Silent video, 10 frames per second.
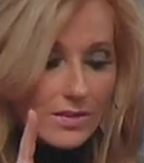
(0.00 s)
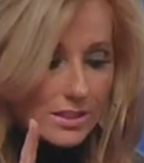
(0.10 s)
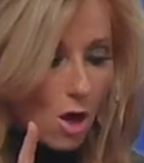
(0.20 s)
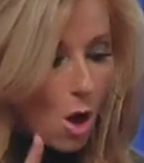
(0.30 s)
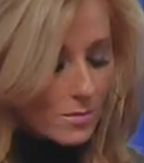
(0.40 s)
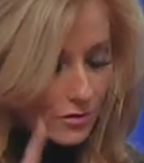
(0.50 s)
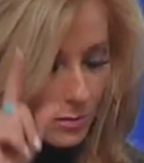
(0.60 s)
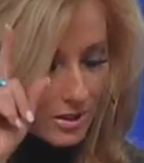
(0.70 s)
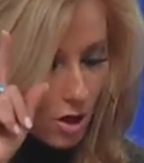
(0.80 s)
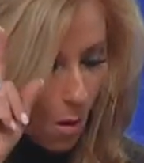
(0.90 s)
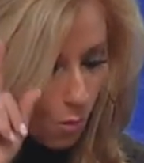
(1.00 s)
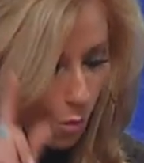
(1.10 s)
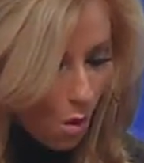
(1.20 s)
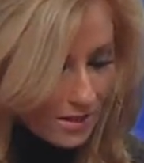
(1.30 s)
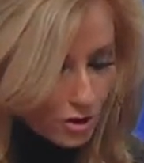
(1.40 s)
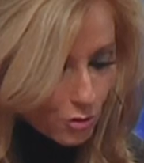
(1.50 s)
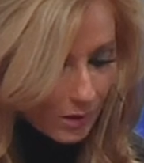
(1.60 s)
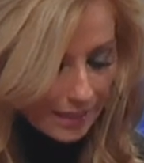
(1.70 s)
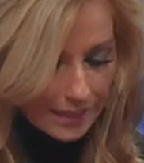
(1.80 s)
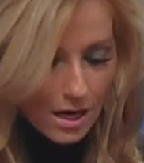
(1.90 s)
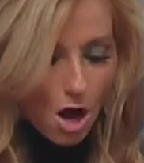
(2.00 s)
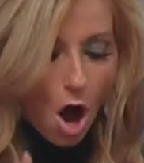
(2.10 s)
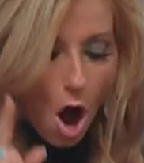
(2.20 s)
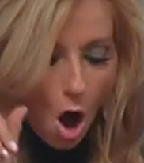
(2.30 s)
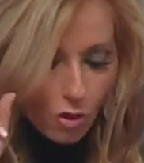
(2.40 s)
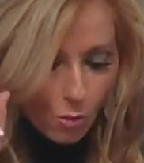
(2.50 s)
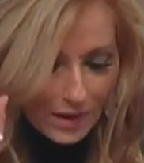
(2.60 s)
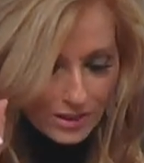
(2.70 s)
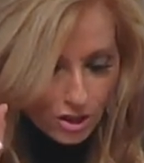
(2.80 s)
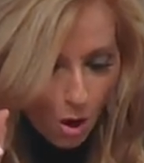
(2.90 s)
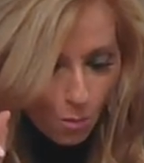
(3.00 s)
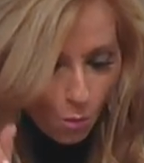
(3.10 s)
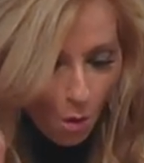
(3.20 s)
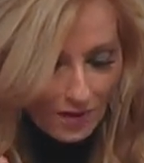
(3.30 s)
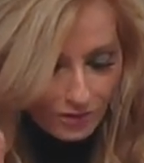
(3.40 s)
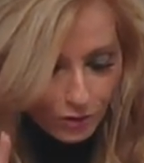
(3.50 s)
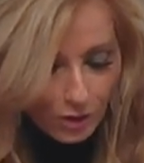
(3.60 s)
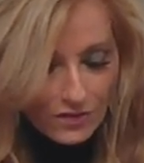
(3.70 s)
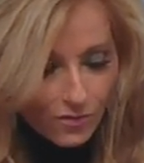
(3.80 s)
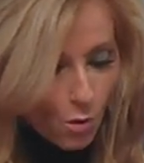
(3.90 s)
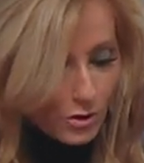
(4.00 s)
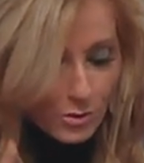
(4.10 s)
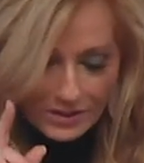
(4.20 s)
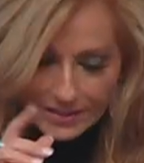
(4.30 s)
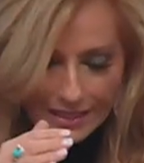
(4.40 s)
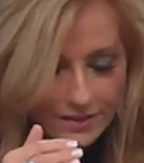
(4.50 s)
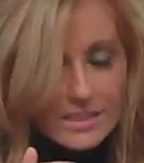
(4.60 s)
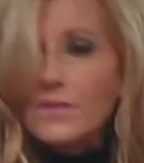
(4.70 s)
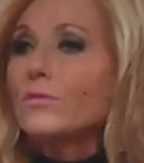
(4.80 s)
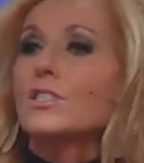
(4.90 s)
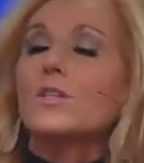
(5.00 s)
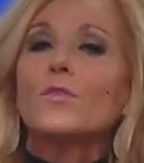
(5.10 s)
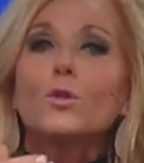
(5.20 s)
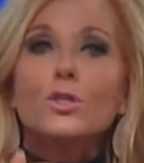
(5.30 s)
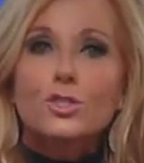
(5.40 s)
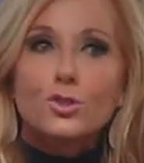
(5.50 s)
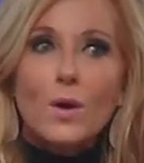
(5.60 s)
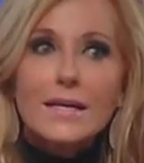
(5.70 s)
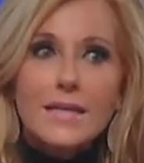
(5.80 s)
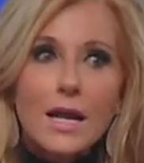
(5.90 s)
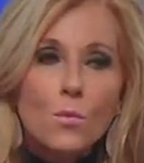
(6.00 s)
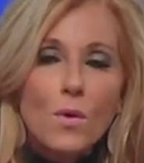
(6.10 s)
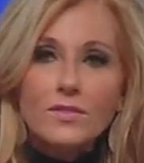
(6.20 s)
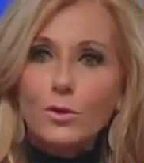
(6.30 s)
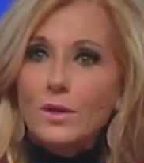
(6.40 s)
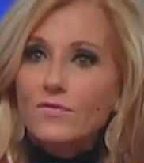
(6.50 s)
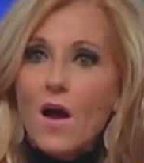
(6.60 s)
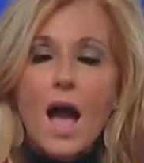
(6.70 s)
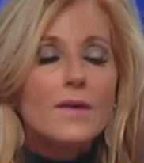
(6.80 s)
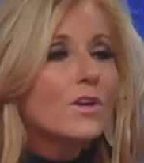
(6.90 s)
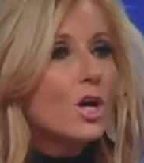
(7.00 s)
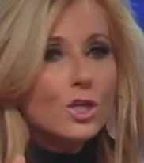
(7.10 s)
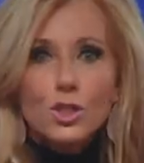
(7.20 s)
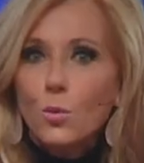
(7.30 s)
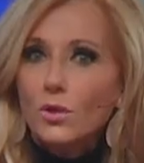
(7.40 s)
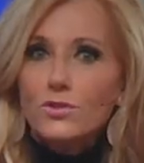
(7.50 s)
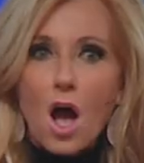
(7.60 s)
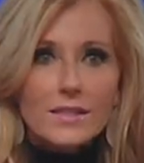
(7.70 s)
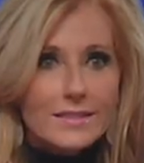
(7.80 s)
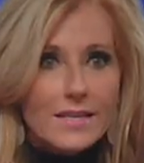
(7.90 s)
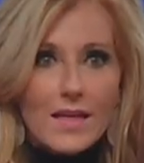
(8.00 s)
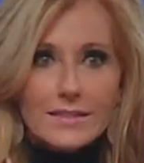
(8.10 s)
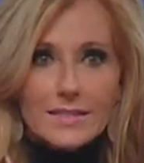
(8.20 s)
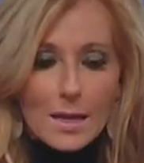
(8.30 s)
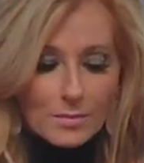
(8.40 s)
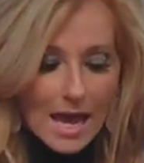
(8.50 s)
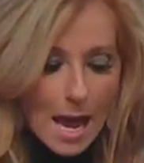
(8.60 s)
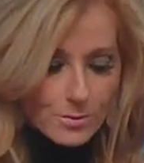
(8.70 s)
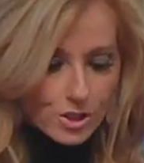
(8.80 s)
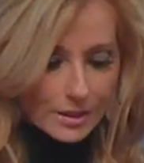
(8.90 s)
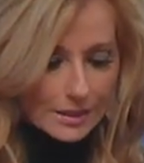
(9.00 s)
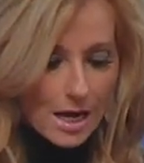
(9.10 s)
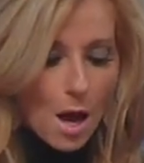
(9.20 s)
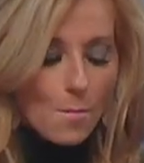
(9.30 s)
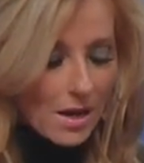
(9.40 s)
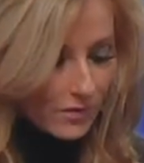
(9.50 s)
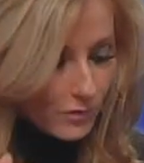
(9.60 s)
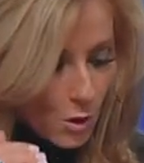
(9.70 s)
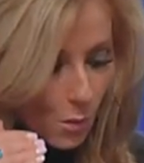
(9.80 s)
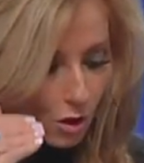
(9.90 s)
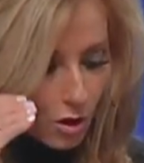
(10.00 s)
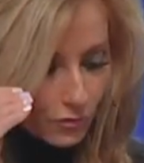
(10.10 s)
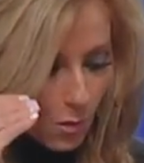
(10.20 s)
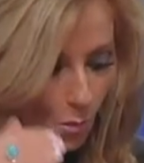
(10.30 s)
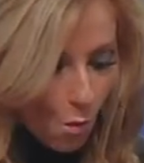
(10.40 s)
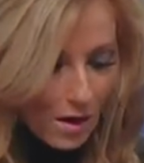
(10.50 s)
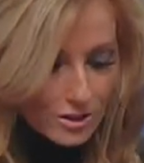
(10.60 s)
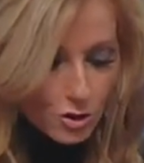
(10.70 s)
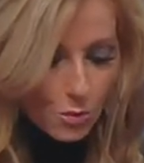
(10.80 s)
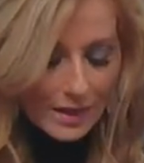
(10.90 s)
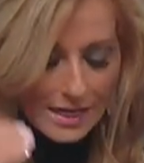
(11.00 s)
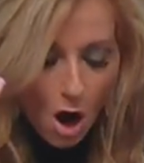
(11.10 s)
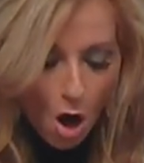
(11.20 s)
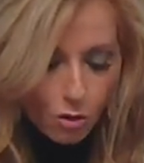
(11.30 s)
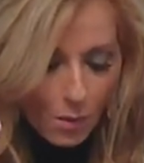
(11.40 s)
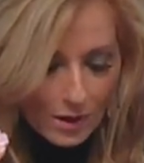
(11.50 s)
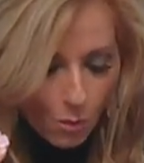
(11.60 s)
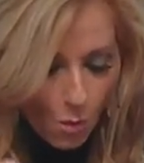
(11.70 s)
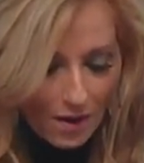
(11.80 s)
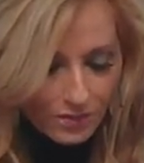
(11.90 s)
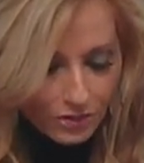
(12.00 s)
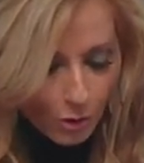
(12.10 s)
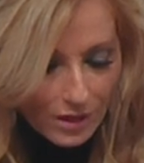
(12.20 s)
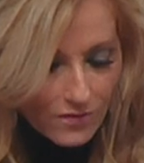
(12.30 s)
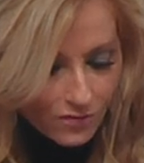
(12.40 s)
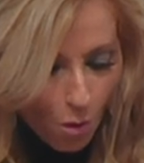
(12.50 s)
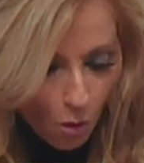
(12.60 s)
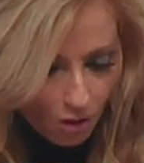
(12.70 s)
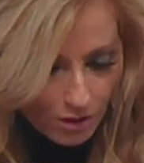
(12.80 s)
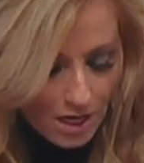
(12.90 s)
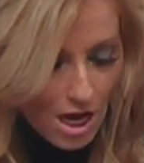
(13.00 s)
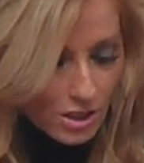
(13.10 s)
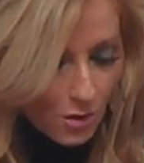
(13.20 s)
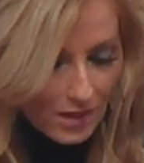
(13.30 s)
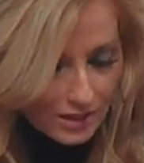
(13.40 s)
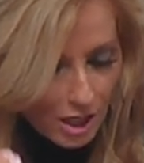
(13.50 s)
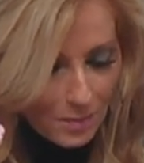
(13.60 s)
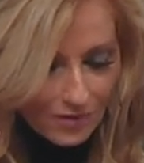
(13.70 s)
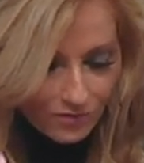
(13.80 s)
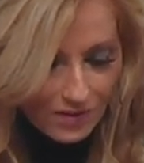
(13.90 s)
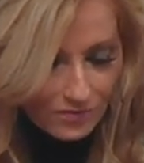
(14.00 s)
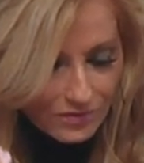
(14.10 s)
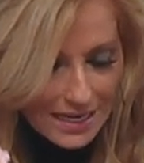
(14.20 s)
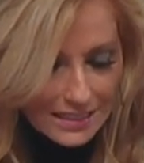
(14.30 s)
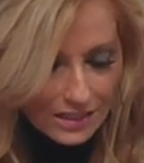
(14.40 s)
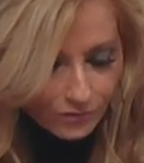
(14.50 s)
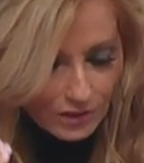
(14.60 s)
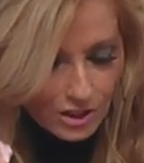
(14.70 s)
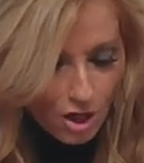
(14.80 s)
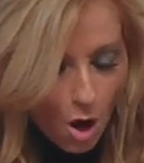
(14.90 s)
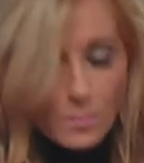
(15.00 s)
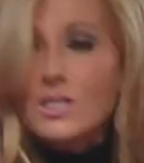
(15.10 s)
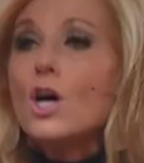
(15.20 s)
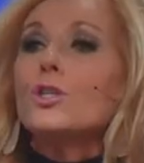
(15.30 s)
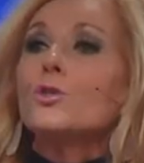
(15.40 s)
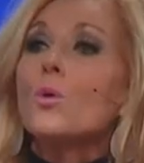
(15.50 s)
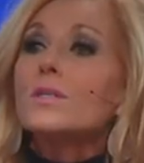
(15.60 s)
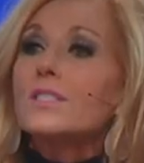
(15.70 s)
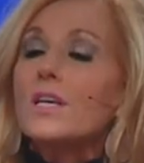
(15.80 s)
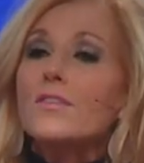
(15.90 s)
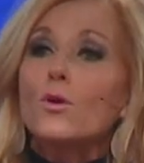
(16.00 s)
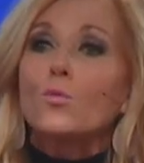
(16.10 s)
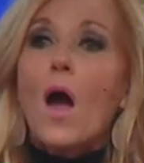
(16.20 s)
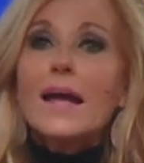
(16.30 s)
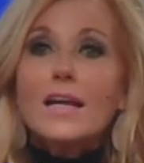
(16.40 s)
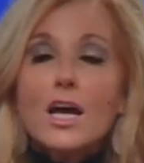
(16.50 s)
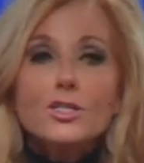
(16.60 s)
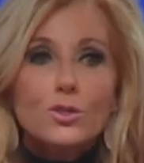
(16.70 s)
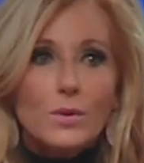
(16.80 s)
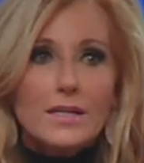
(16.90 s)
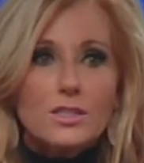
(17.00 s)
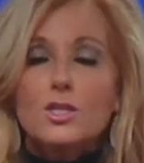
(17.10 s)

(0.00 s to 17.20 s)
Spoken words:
the Psalms from Psalm 120 all the way to Psalm 134, you can see the difference. If you look straight down at 135, you will not see that same caption. But if you will look from 120 all the way to 134, so that's going to be 15 different Psalms, you'll see that right under it,